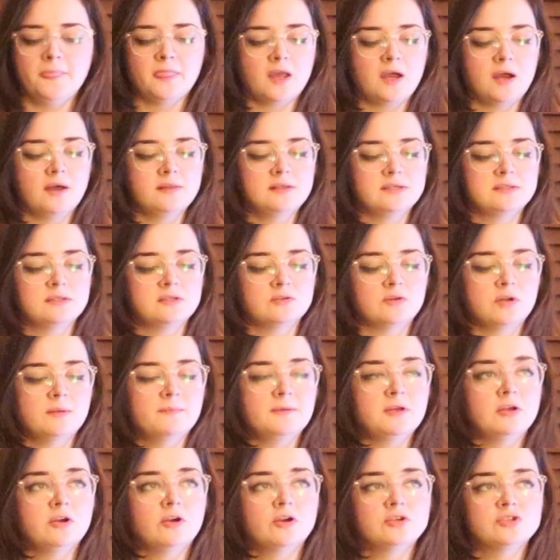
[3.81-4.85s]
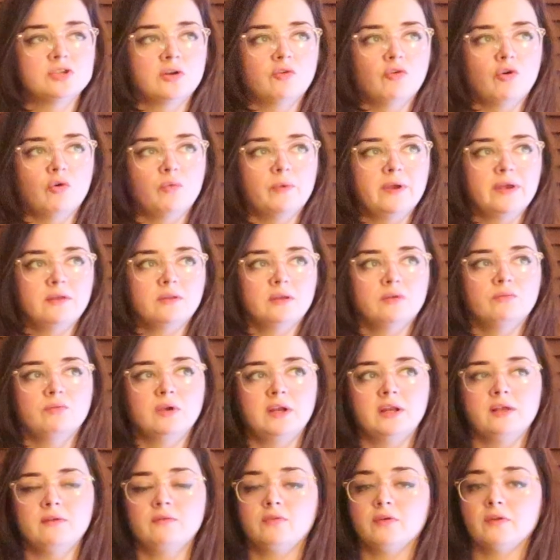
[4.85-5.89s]
Uh, this is going to be your general weekly
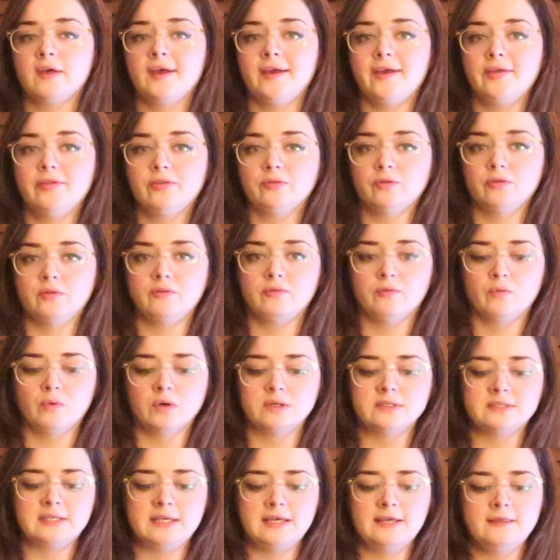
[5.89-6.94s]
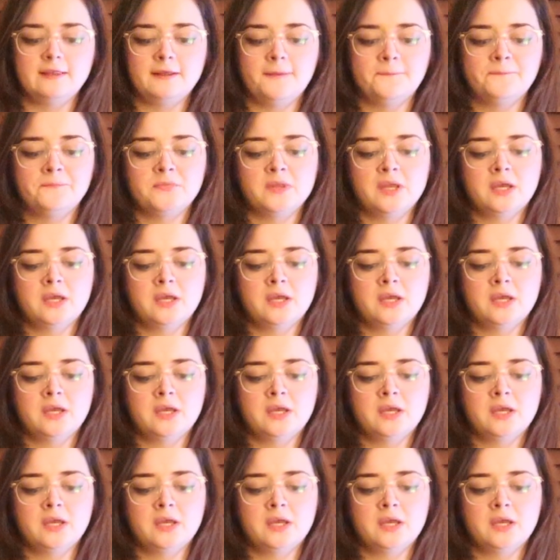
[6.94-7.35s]
reading for the eighth through the fourteenth.